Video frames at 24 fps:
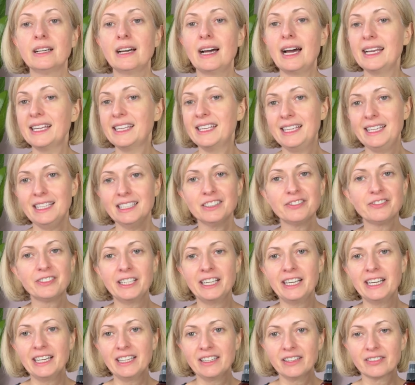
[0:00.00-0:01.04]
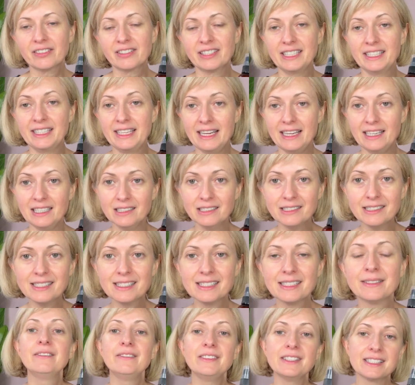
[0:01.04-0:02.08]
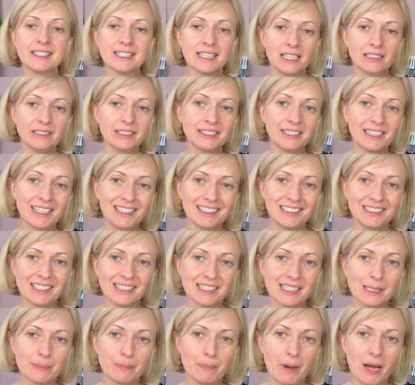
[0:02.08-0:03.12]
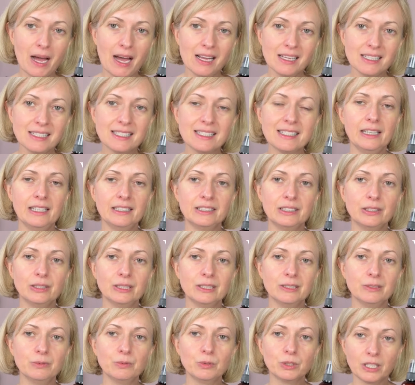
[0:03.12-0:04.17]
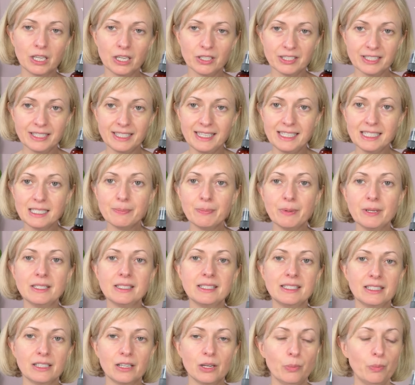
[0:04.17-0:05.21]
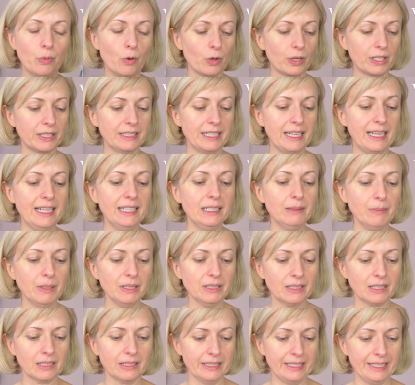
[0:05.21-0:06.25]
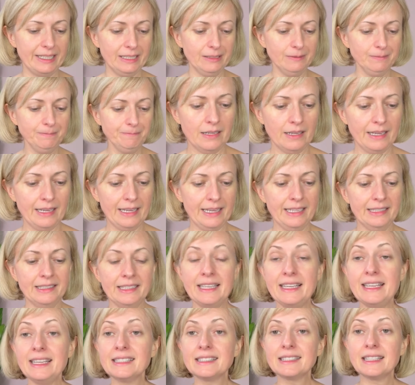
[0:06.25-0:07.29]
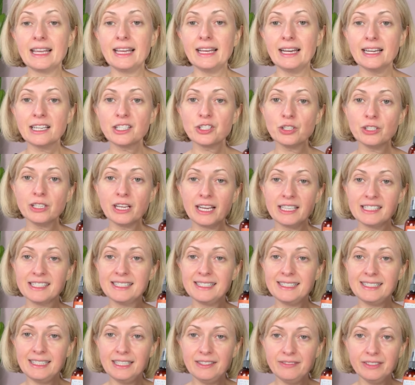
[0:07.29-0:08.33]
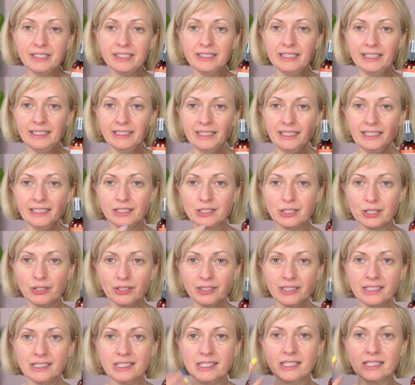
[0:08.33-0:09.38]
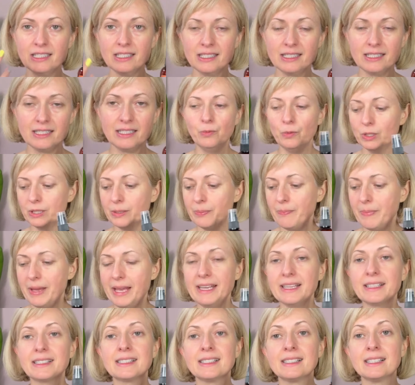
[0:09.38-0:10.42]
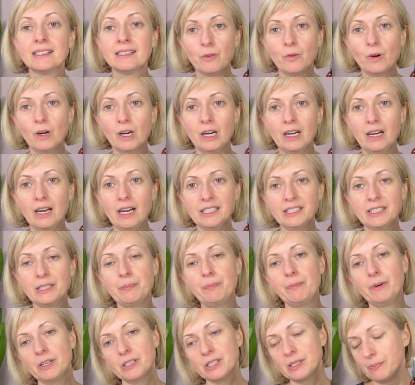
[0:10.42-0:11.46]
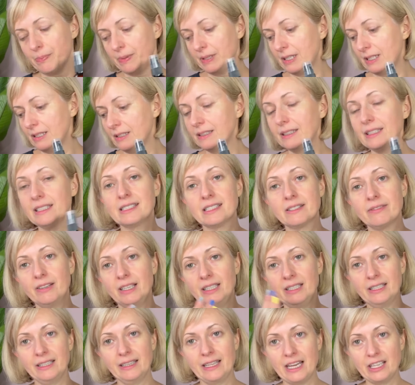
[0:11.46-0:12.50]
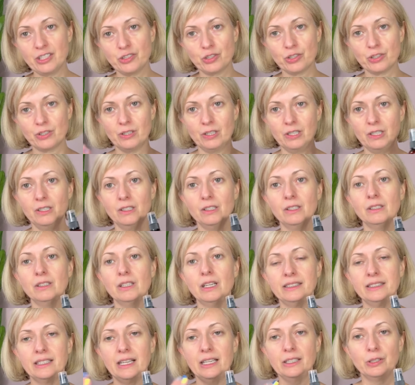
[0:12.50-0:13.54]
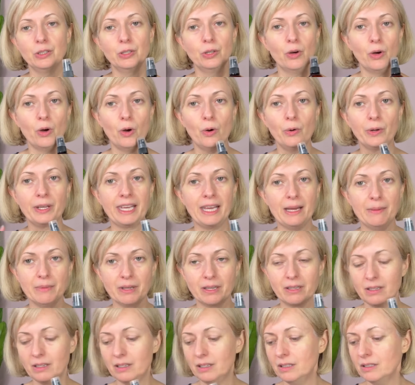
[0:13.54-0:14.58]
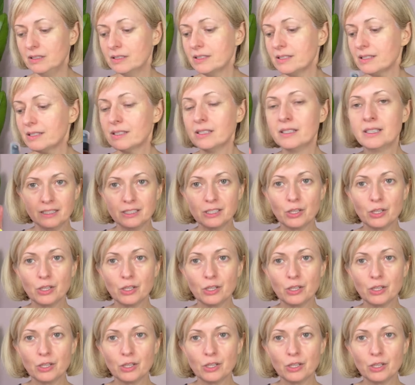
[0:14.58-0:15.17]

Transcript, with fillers: I can't wear anything else. We sell it at the spas, at the Woodhouse Day Spas in Hoboken and Montclair and it actually has seaweed in it. So this is what makes for antiperspirant. It's very natural. There are no chemicals.